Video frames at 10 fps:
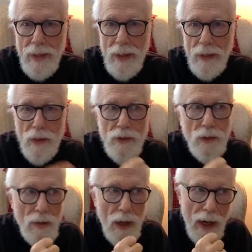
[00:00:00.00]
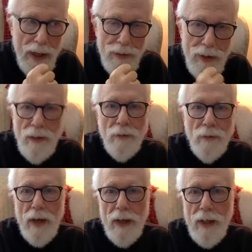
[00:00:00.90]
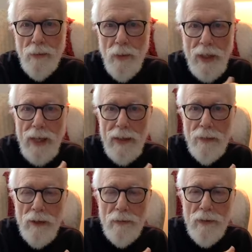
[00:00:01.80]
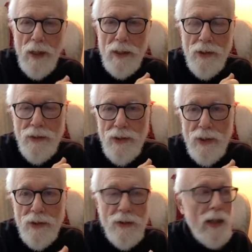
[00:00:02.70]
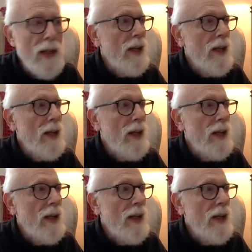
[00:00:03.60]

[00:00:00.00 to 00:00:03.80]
Because you're identifying with that level of consciousness